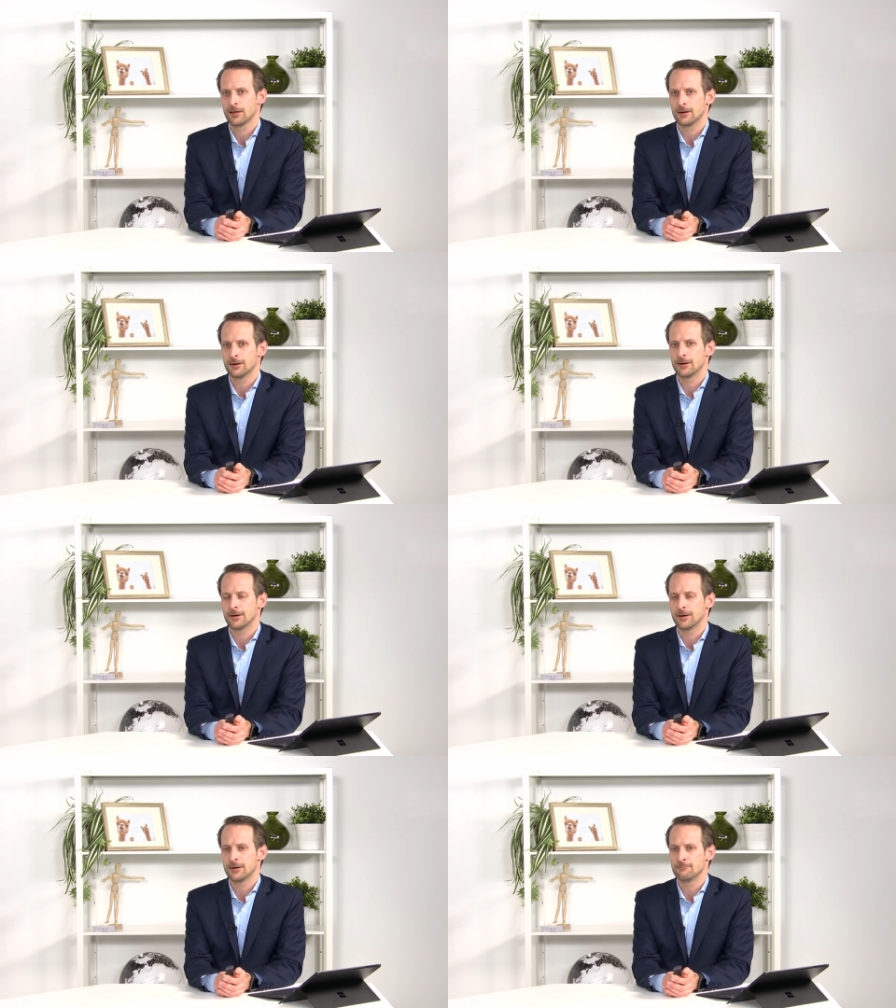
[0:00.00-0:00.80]

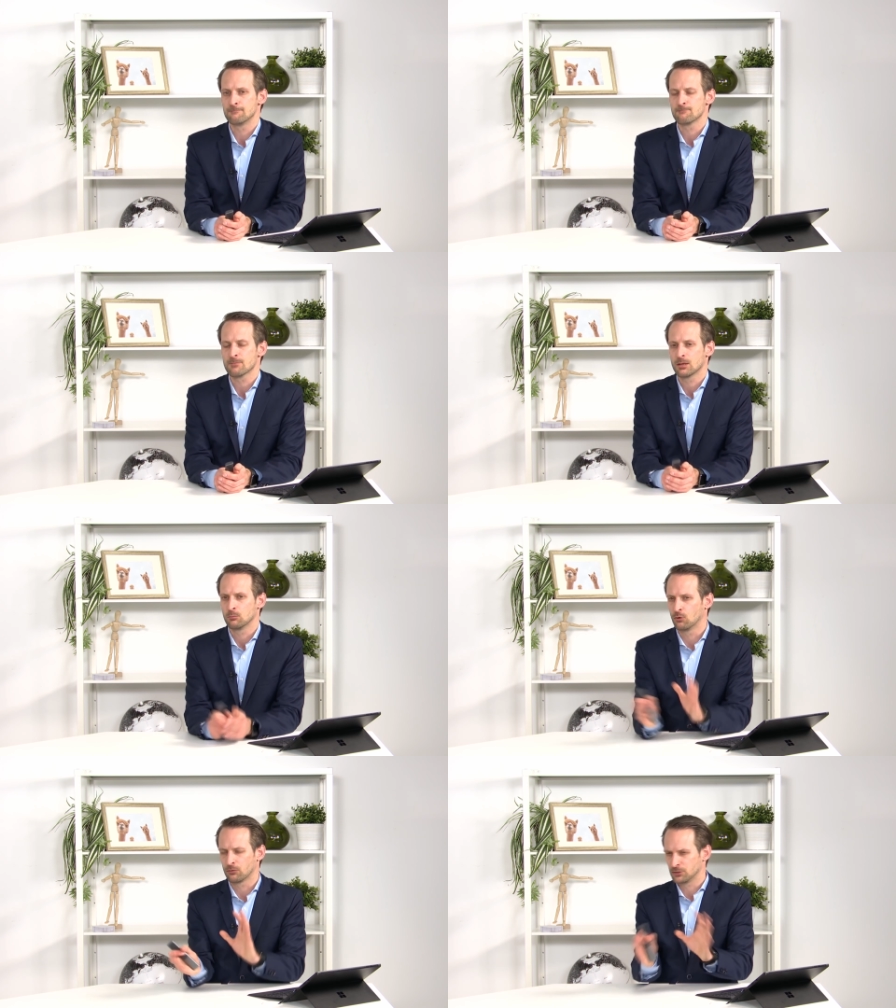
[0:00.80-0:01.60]

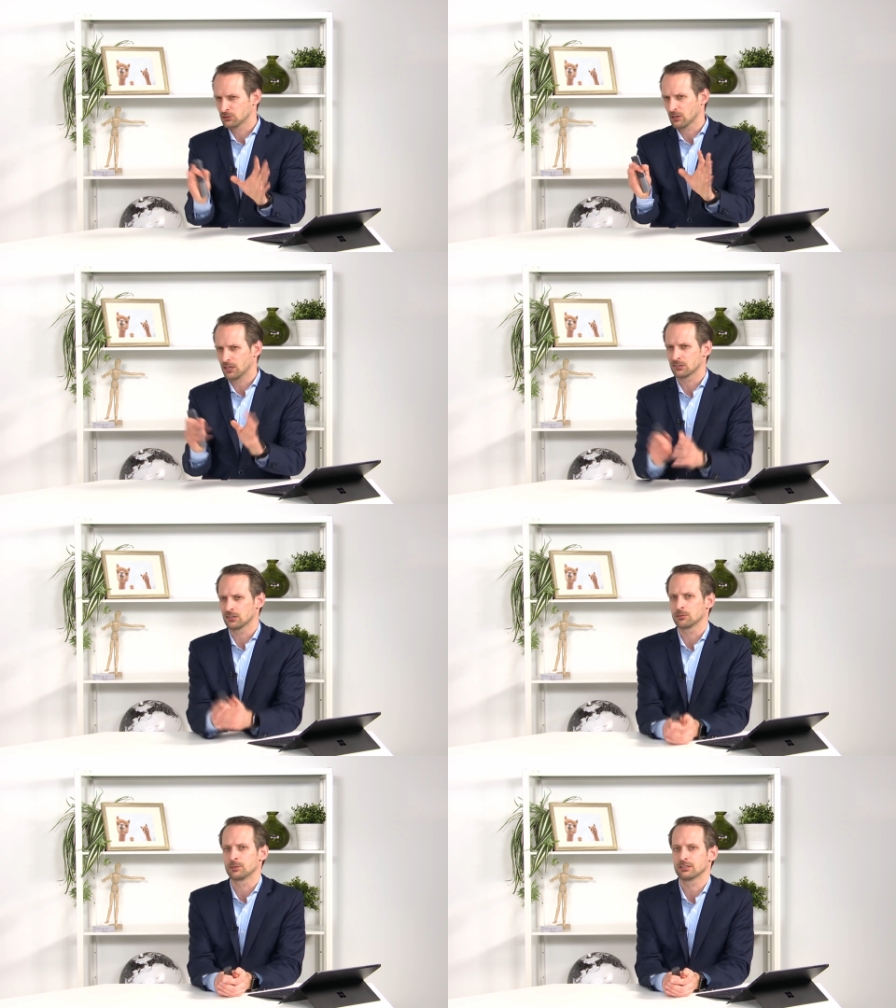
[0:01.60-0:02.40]
More visualized a
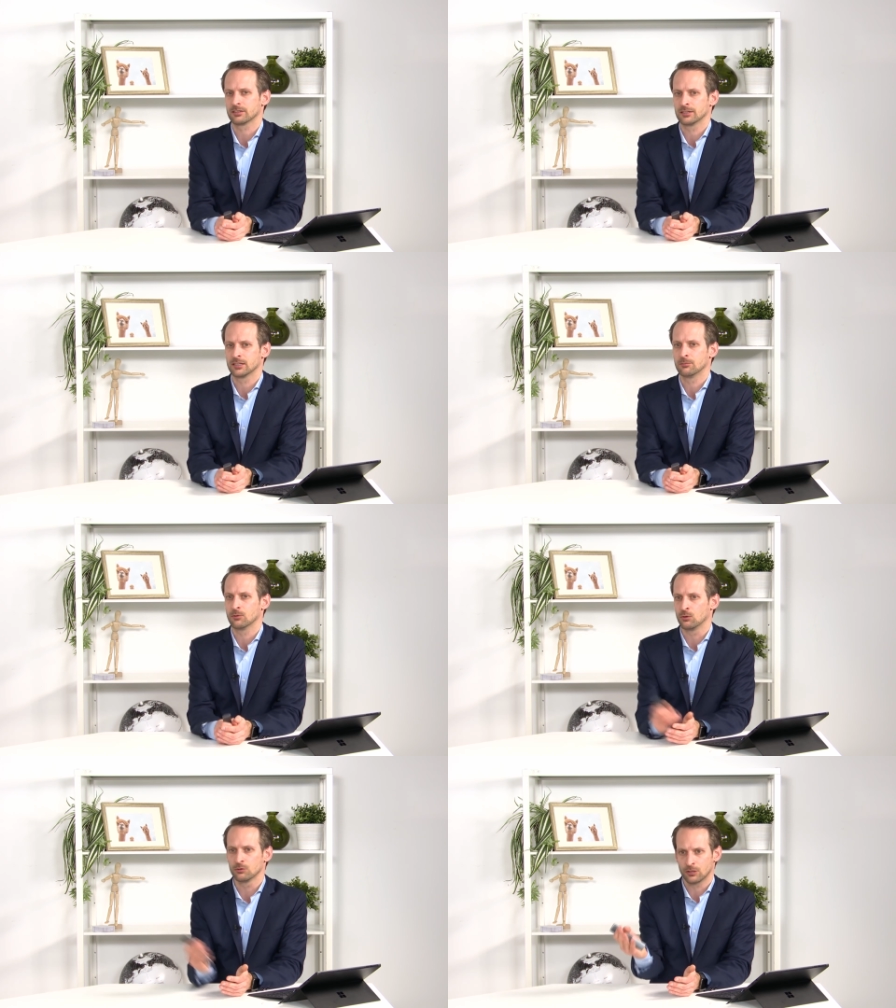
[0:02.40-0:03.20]
little bit.
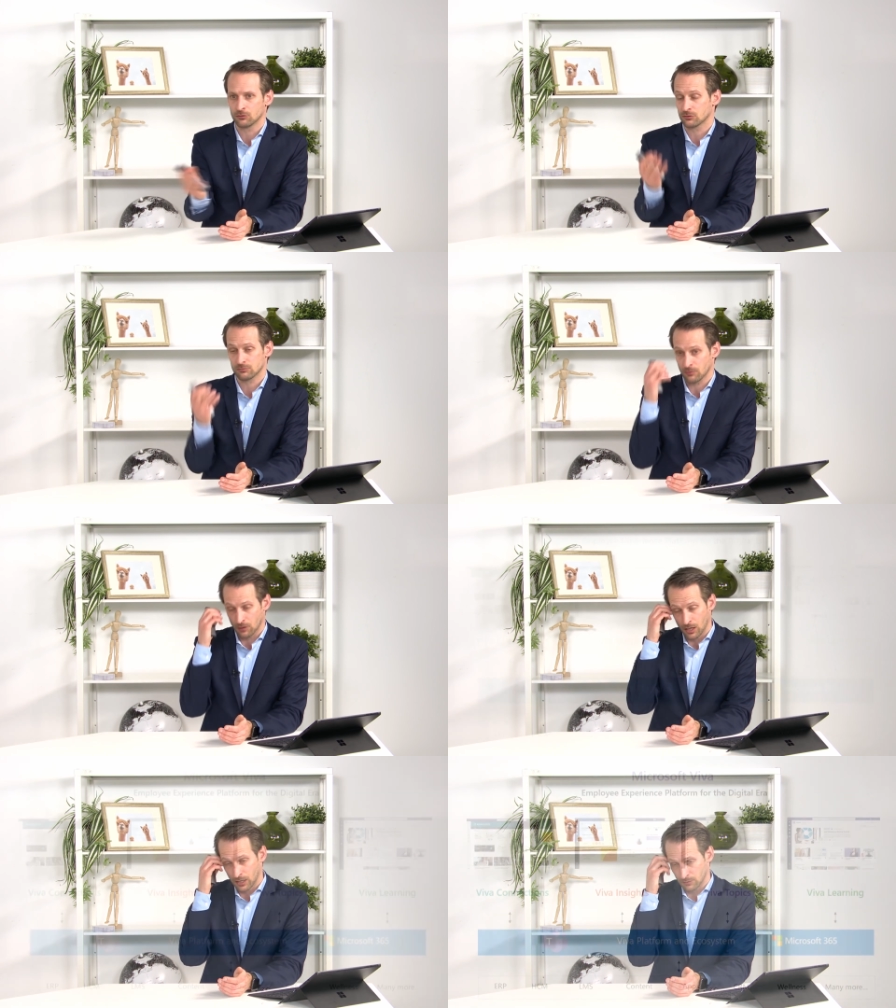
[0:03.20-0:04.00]
All those,
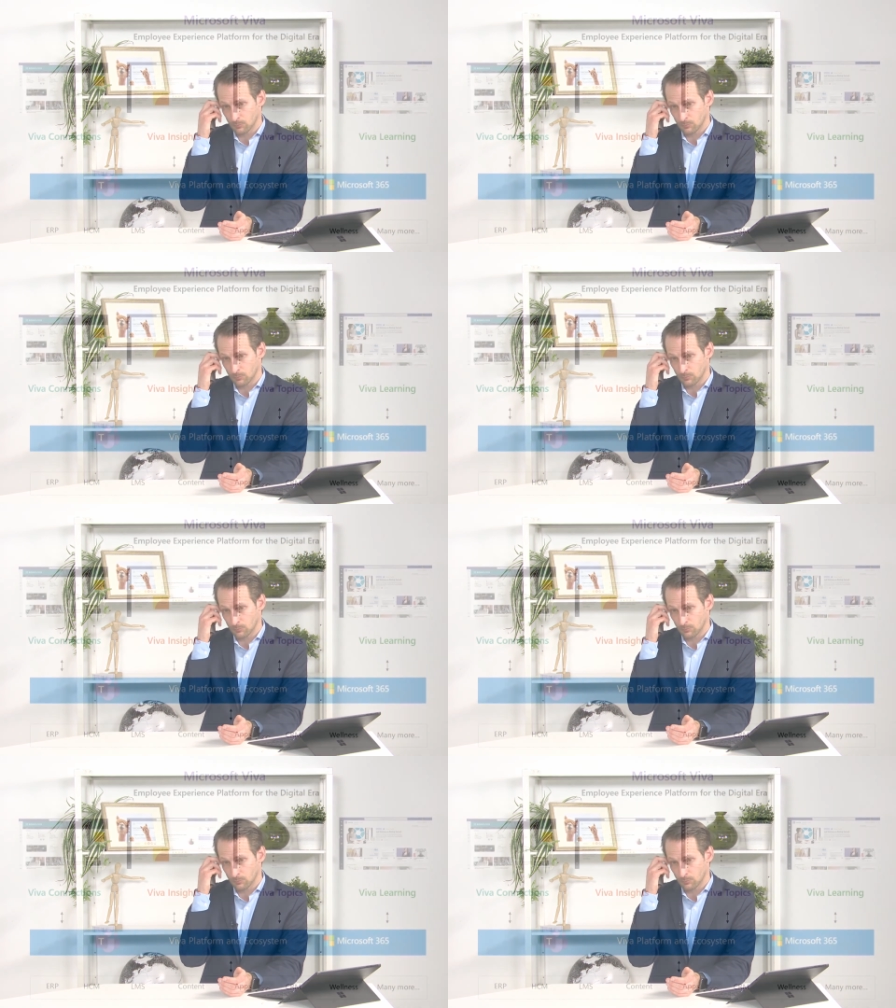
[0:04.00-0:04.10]
at the